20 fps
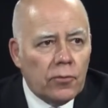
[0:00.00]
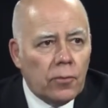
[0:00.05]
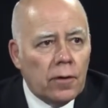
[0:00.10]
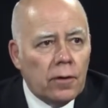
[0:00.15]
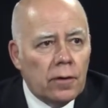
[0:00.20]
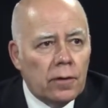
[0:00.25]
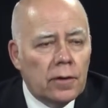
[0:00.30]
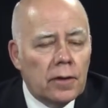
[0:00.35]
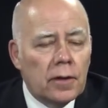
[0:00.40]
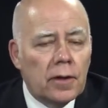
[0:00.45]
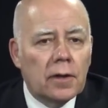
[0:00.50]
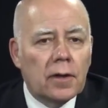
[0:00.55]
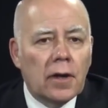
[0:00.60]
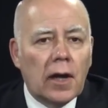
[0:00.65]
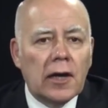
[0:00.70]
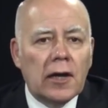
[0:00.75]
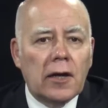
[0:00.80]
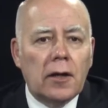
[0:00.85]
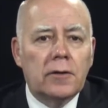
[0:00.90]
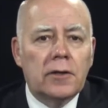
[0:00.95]
what are the
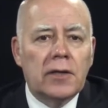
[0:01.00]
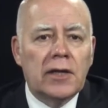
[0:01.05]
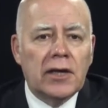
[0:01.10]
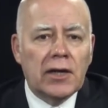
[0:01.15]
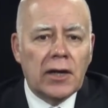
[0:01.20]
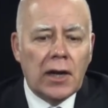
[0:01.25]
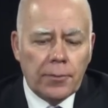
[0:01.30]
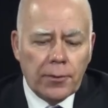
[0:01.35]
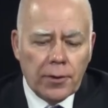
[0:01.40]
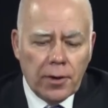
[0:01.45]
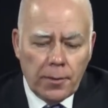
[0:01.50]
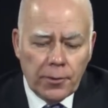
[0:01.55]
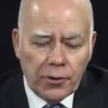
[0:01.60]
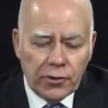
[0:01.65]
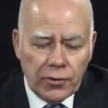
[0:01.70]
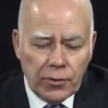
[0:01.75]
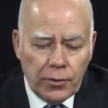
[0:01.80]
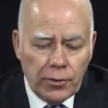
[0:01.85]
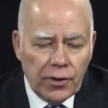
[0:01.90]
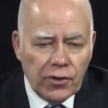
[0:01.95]
econ economic
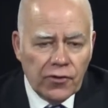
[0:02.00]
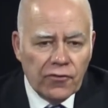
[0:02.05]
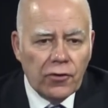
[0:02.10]
opportunities